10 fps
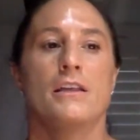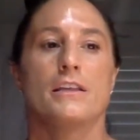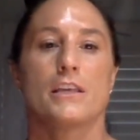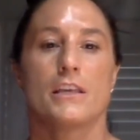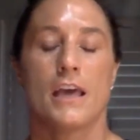
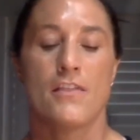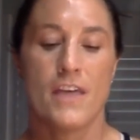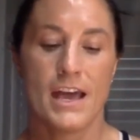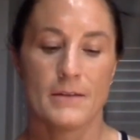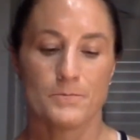And
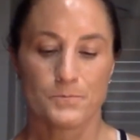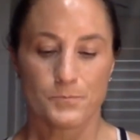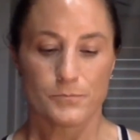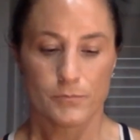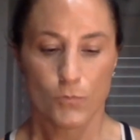then
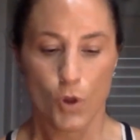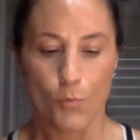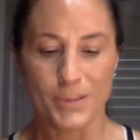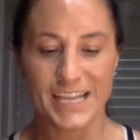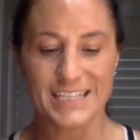but
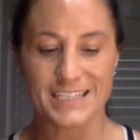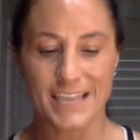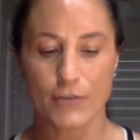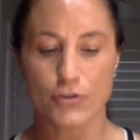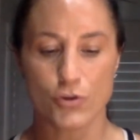that
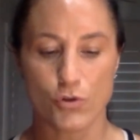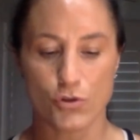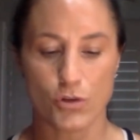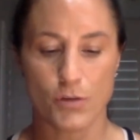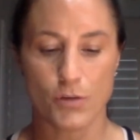psychosocial
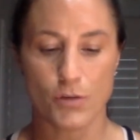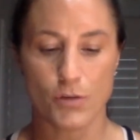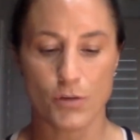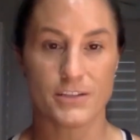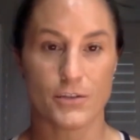component
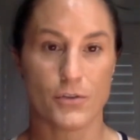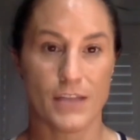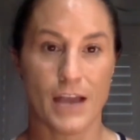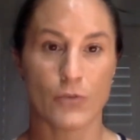so not only